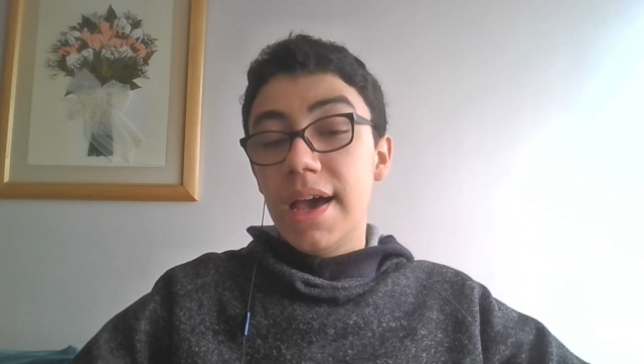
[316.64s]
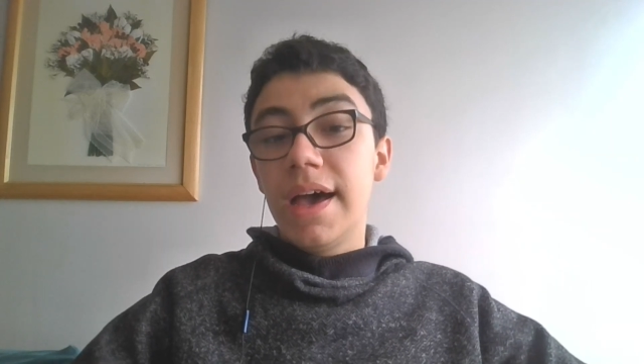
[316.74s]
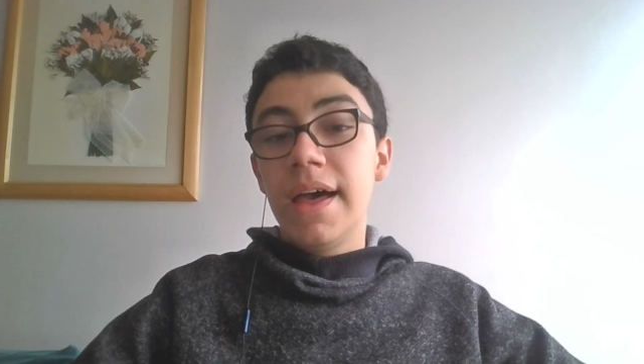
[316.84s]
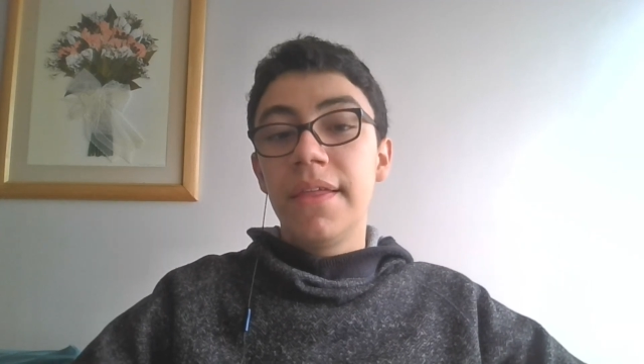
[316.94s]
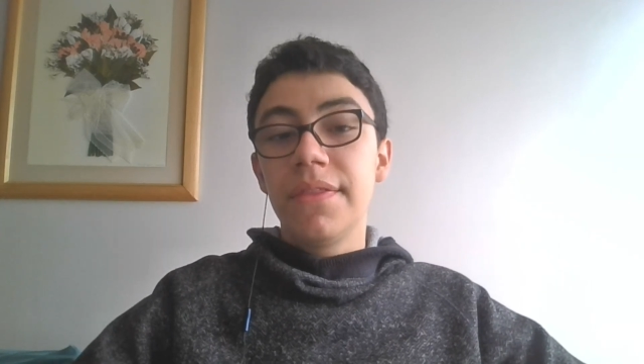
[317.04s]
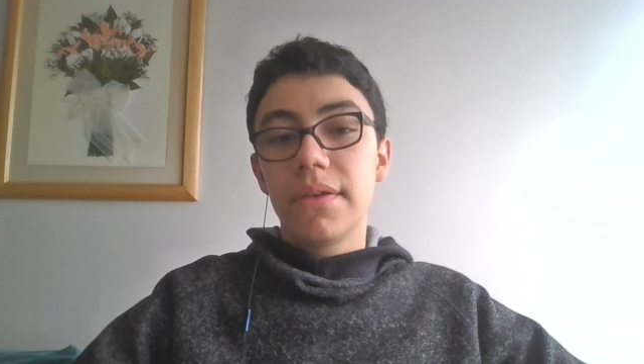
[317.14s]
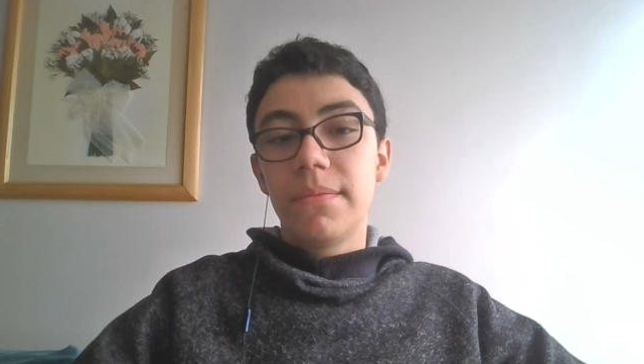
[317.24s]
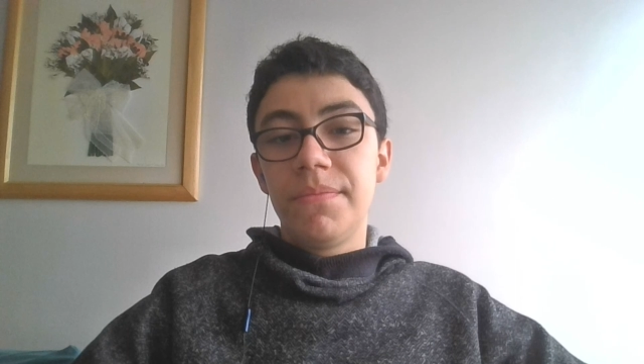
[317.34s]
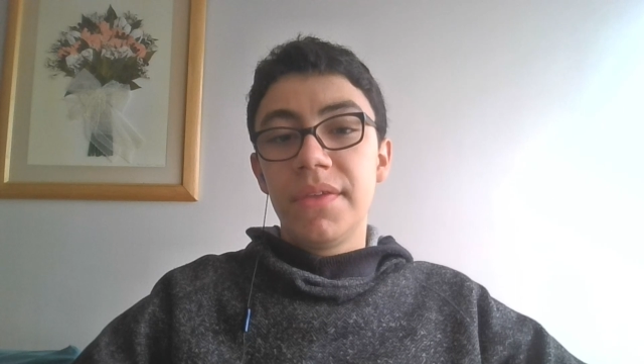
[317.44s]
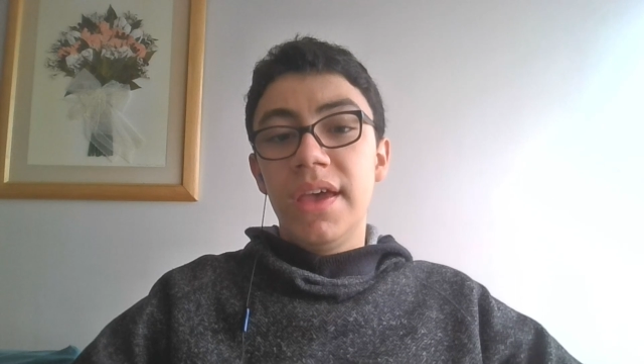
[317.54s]
And
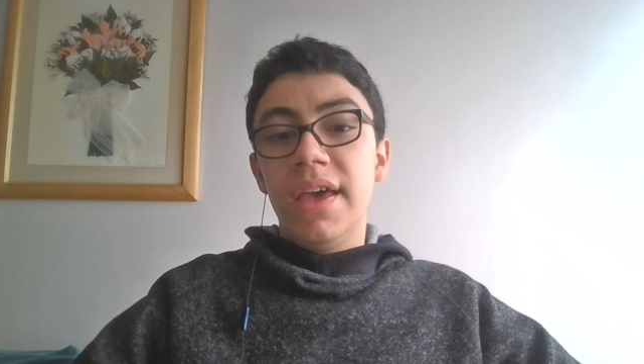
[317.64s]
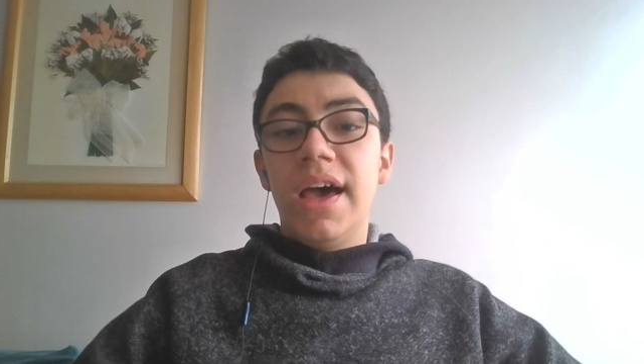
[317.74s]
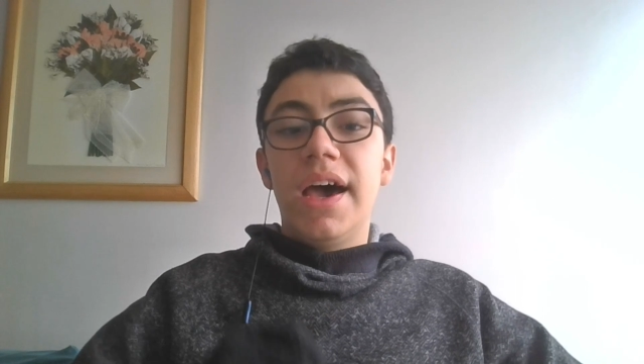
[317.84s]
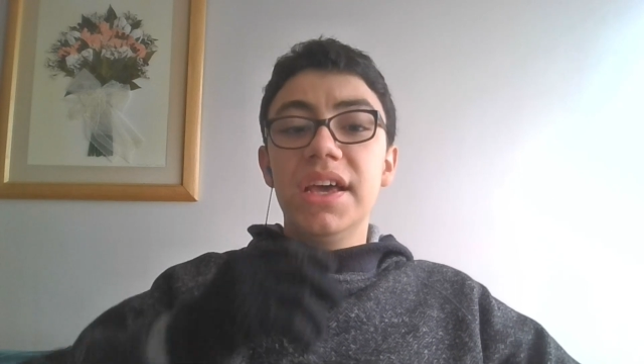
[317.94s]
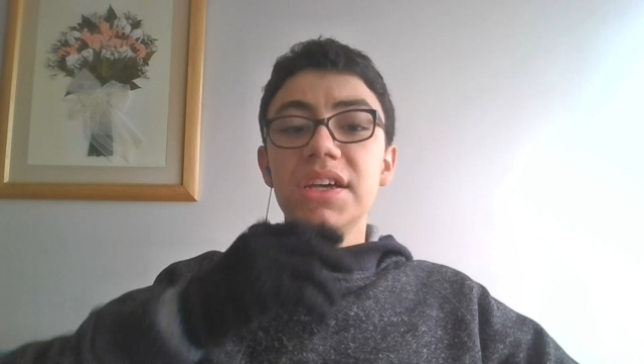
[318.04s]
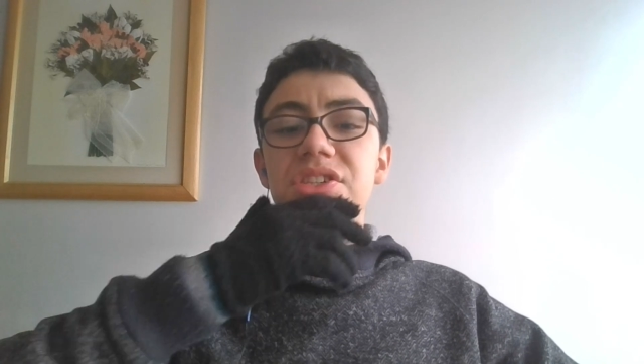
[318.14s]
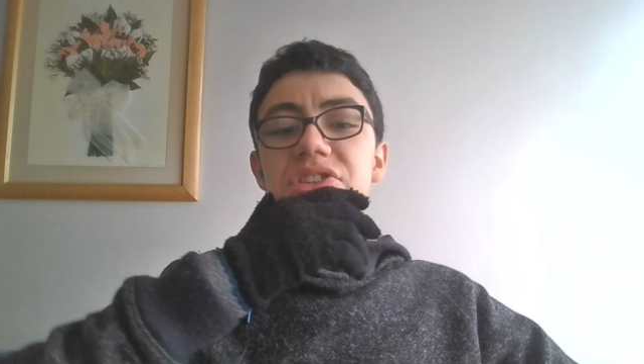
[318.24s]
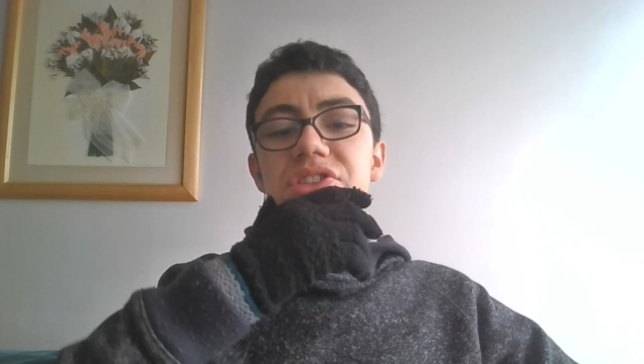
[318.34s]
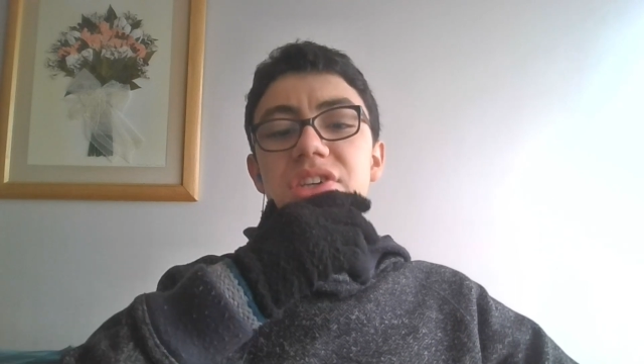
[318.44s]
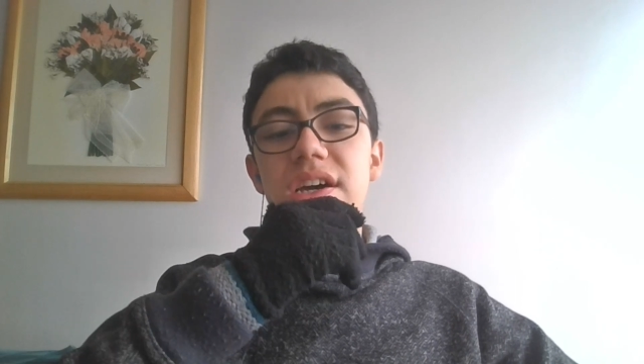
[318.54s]
an
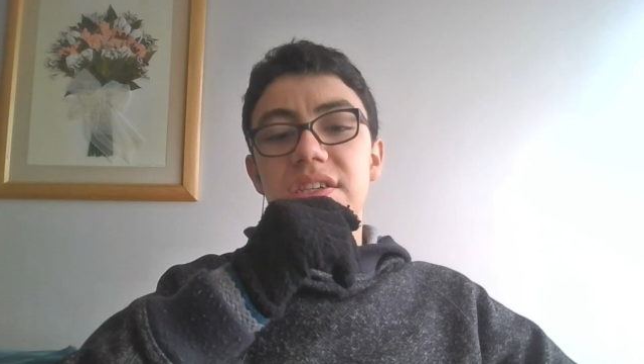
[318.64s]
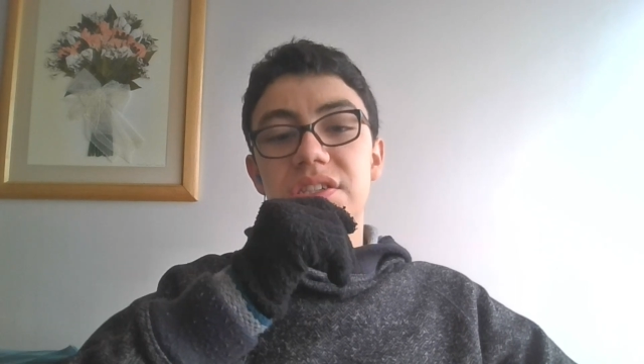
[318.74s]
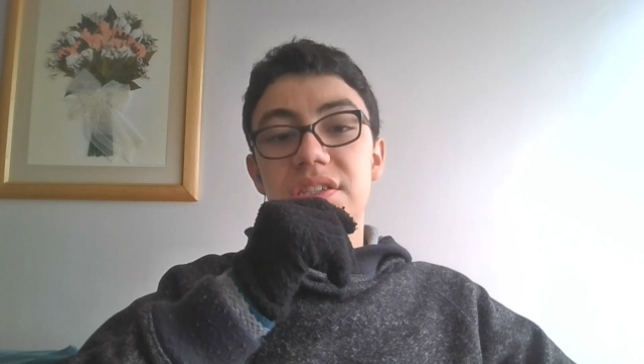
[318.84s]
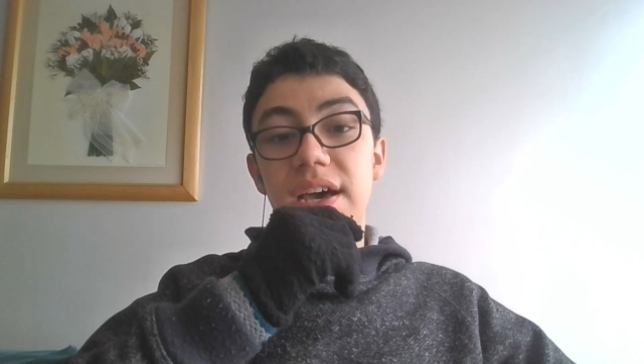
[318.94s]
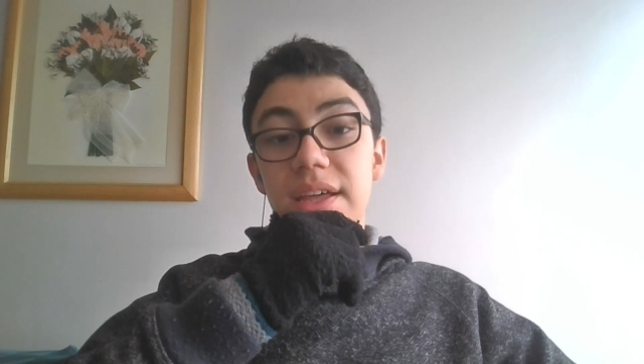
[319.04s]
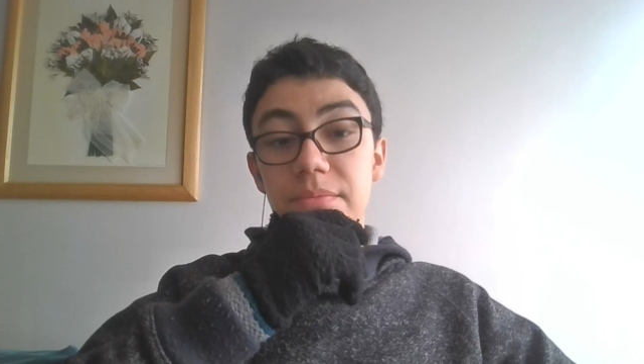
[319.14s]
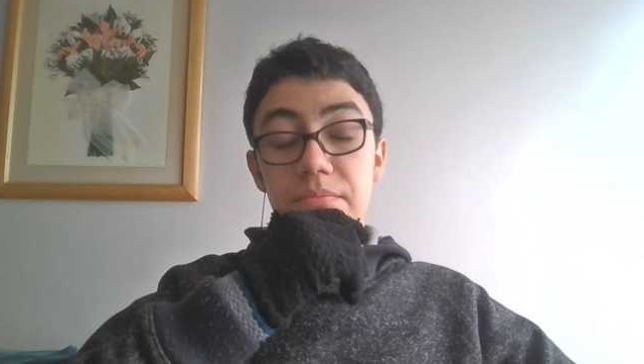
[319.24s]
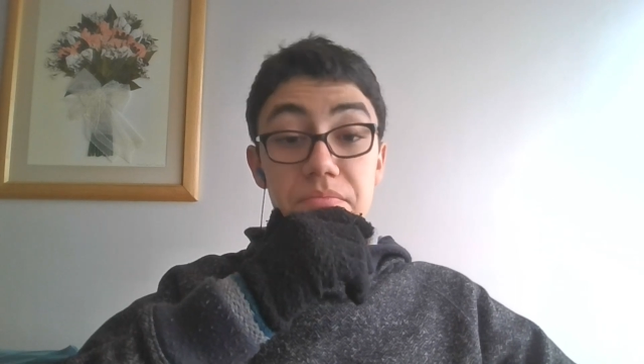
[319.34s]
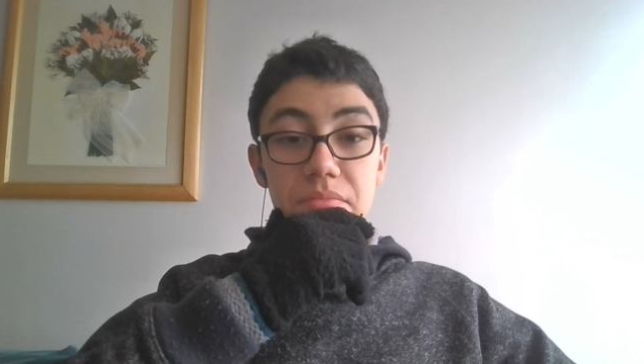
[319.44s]
exercise that